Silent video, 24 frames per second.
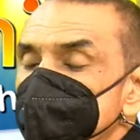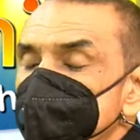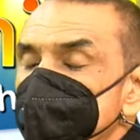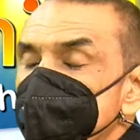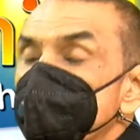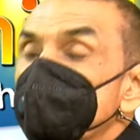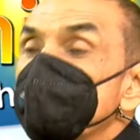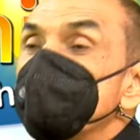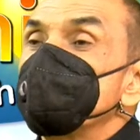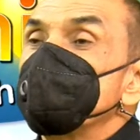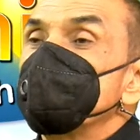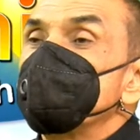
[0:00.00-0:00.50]
you
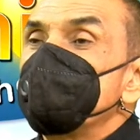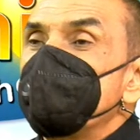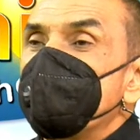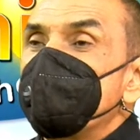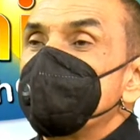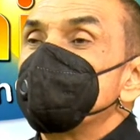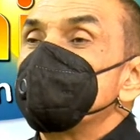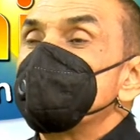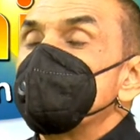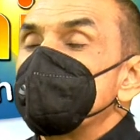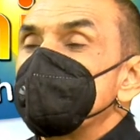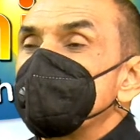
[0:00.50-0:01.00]
have to have
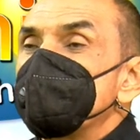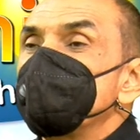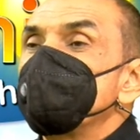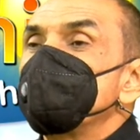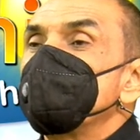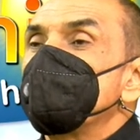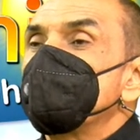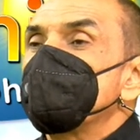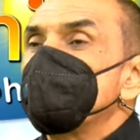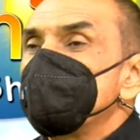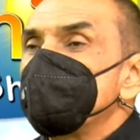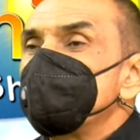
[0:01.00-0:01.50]
that level of
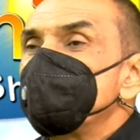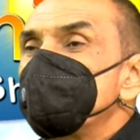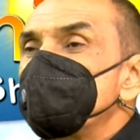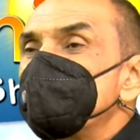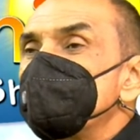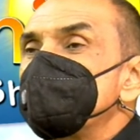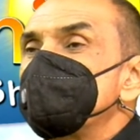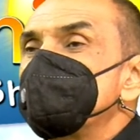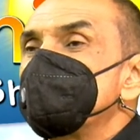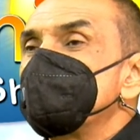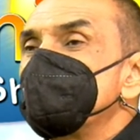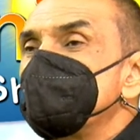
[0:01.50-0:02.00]

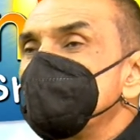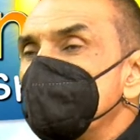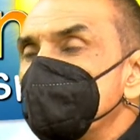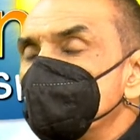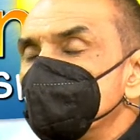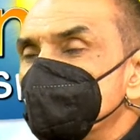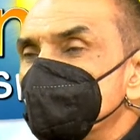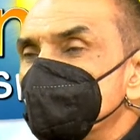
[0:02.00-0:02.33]
confidence in them.